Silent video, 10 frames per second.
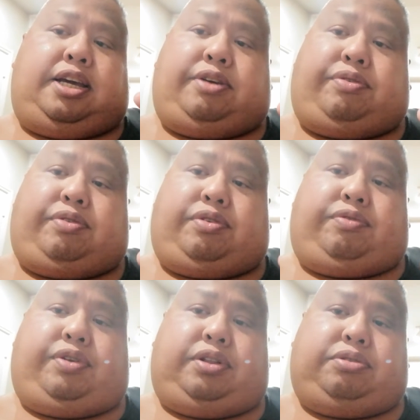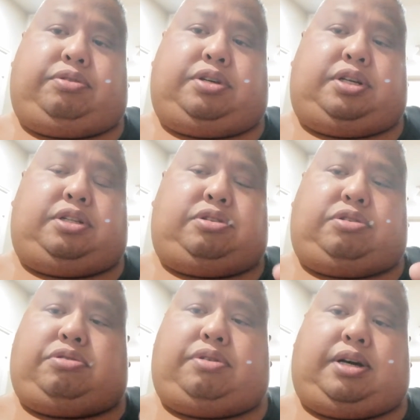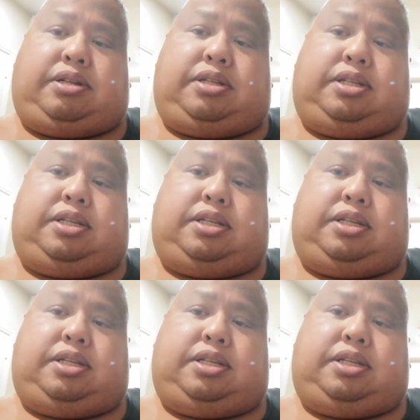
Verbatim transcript: If you don't feel too good, don't go out."